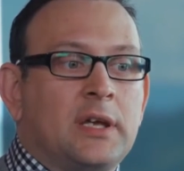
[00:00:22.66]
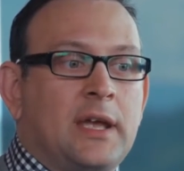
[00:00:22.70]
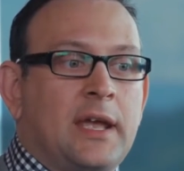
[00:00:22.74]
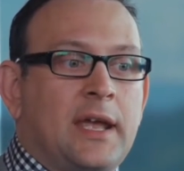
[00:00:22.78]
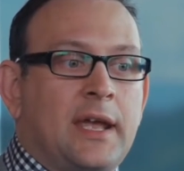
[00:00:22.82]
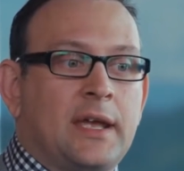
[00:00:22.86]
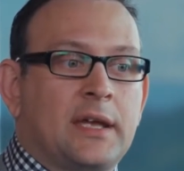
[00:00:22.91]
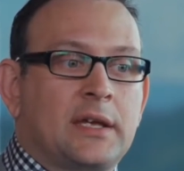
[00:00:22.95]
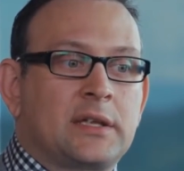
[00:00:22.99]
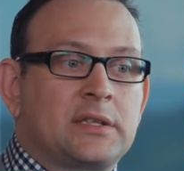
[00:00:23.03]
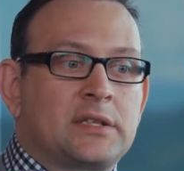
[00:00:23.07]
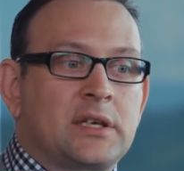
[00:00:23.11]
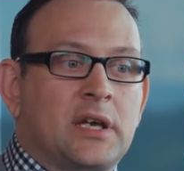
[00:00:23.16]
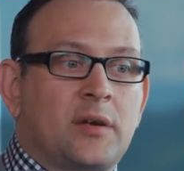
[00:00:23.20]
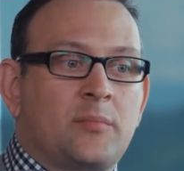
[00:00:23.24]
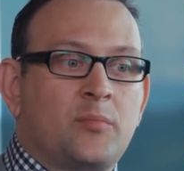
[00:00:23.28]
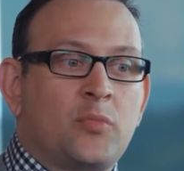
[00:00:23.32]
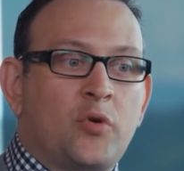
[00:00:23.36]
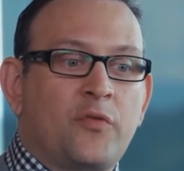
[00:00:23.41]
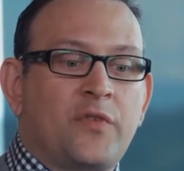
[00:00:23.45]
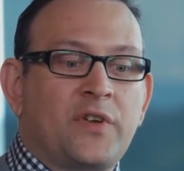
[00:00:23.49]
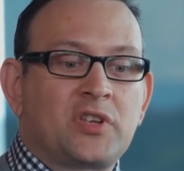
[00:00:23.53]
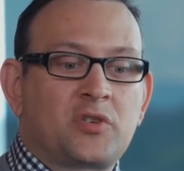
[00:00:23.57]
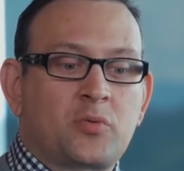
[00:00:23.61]
and
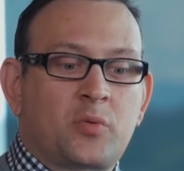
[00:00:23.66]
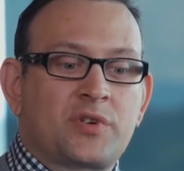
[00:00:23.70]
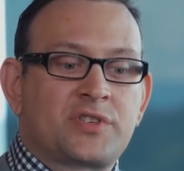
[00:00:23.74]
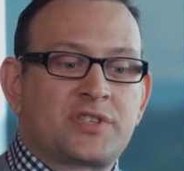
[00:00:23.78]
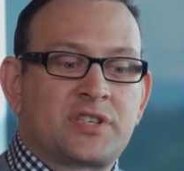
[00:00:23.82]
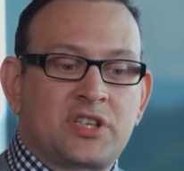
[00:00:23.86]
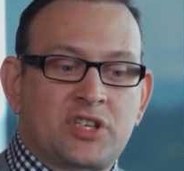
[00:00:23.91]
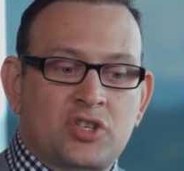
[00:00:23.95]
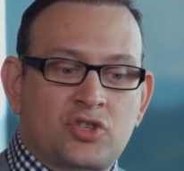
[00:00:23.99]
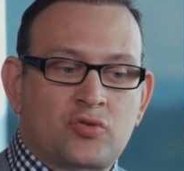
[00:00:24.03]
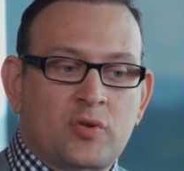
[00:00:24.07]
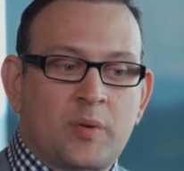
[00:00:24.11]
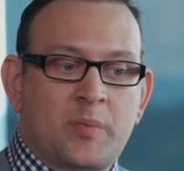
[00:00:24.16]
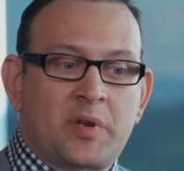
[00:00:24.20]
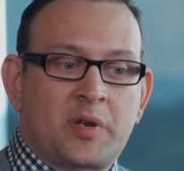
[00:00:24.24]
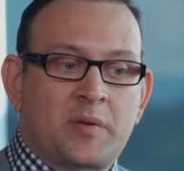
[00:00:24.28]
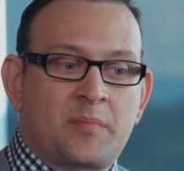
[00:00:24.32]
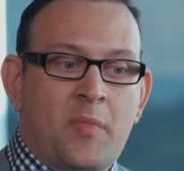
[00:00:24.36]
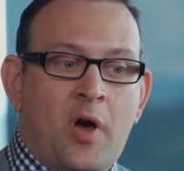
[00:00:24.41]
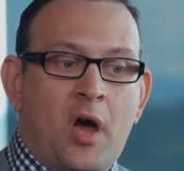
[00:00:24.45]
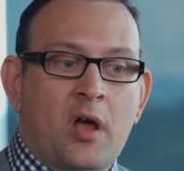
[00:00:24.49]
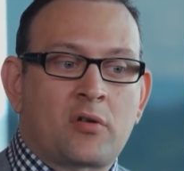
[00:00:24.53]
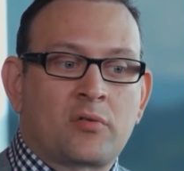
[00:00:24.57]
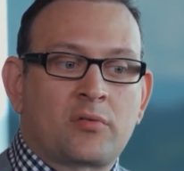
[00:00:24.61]
moving towards a distributed
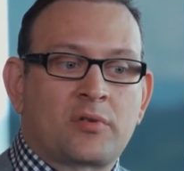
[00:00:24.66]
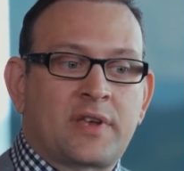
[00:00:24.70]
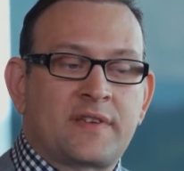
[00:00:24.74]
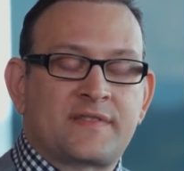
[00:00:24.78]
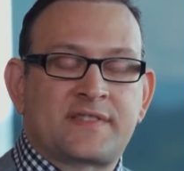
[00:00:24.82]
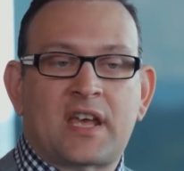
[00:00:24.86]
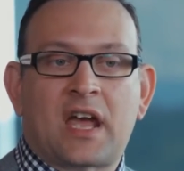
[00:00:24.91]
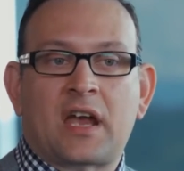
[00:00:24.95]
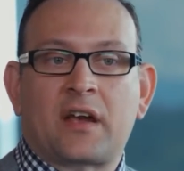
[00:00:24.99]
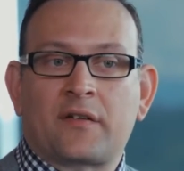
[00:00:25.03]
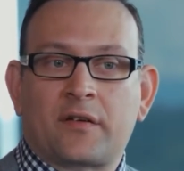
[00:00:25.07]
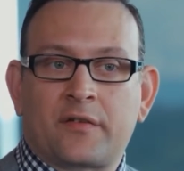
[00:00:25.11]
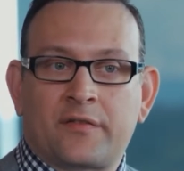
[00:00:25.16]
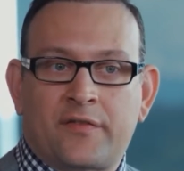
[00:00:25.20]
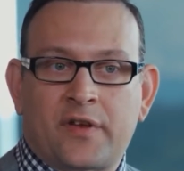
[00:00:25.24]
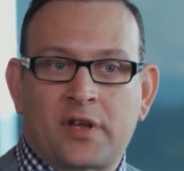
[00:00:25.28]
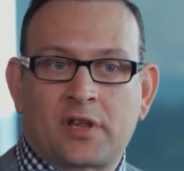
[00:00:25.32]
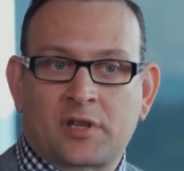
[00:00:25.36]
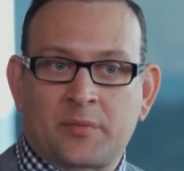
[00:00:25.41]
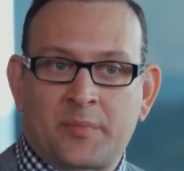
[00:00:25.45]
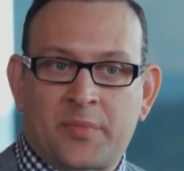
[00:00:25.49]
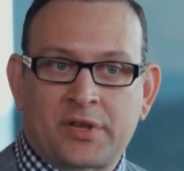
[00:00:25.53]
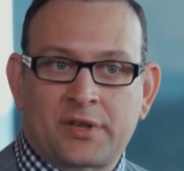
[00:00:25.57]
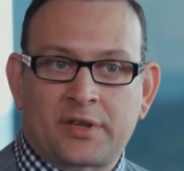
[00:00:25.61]
model gives higher
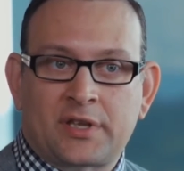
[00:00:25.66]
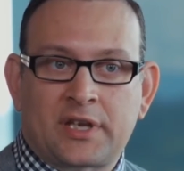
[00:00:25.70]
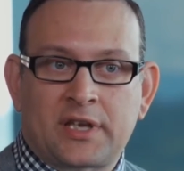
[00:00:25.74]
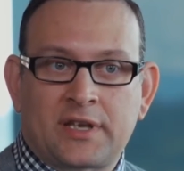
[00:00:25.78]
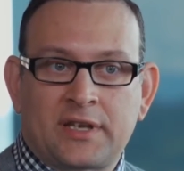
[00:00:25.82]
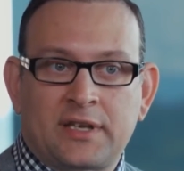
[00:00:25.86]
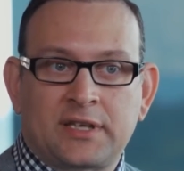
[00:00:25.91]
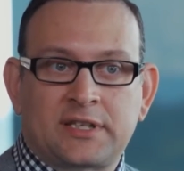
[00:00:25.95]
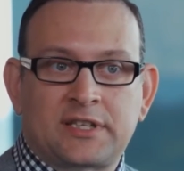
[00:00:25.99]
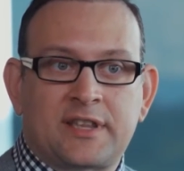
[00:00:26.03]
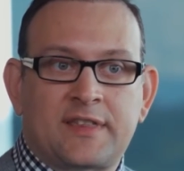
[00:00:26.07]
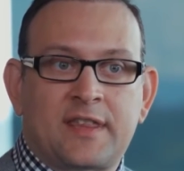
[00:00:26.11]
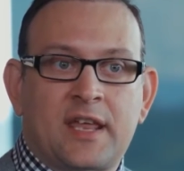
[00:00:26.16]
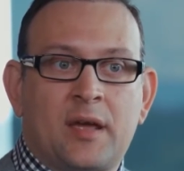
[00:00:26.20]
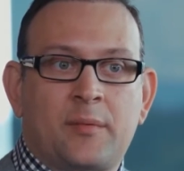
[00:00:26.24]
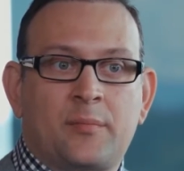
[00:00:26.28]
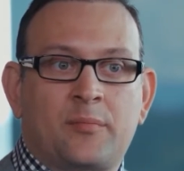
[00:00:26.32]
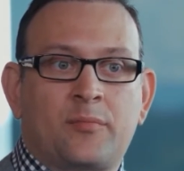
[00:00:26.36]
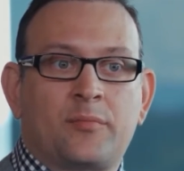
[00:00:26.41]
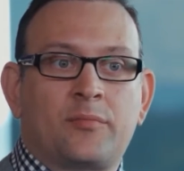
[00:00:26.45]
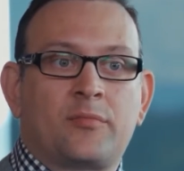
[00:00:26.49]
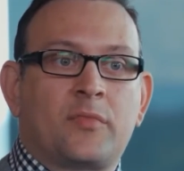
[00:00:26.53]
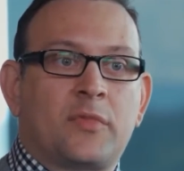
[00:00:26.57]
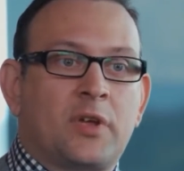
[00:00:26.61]
availability to
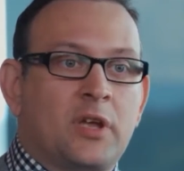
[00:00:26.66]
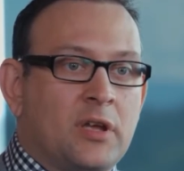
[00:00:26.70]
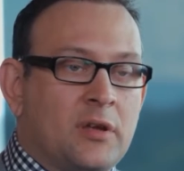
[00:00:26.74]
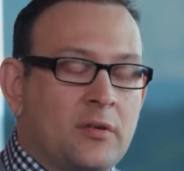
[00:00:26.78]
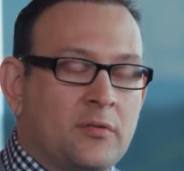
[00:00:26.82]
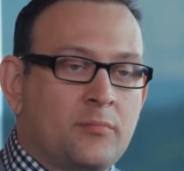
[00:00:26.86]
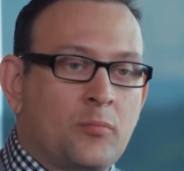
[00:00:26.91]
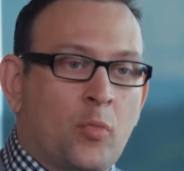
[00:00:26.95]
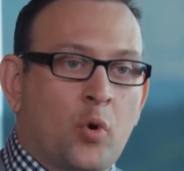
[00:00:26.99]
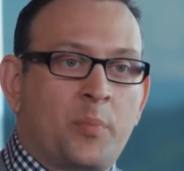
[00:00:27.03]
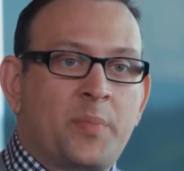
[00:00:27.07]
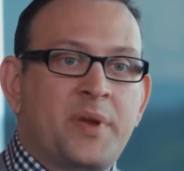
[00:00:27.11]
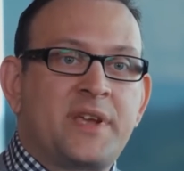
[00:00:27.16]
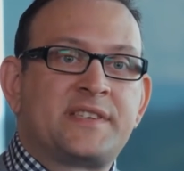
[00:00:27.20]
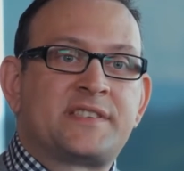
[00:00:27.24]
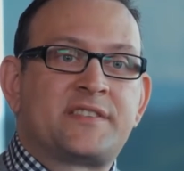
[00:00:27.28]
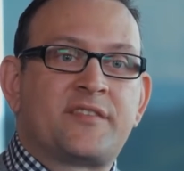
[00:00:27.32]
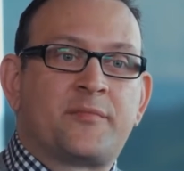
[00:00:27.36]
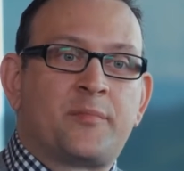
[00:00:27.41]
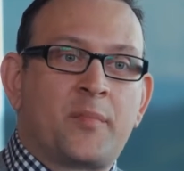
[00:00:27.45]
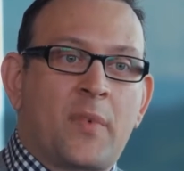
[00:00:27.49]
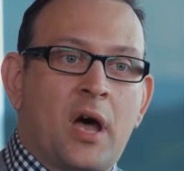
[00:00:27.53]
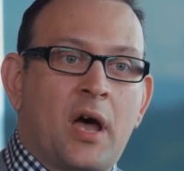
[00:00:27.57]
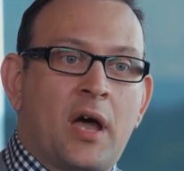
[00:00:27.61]
them, more peace
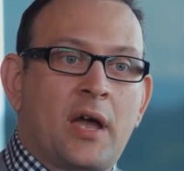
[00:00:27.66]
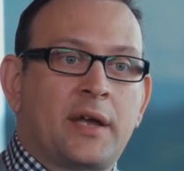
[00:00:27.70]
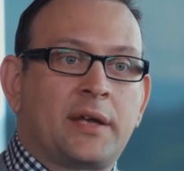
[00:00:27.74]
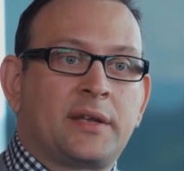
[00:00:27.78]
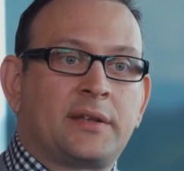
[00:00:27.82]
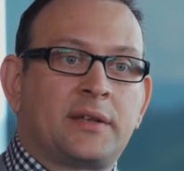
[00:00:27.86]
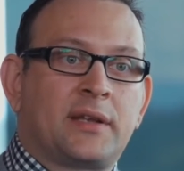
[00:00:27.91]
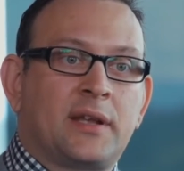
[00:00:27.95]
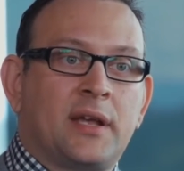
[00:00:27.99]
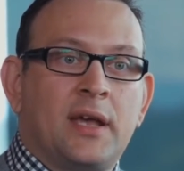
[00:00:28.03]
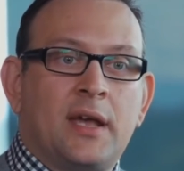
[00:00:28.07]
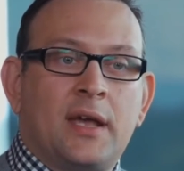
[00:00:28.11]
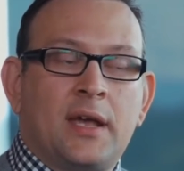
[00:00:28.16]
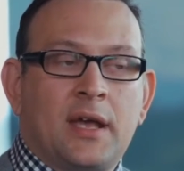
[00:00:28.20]
of mind.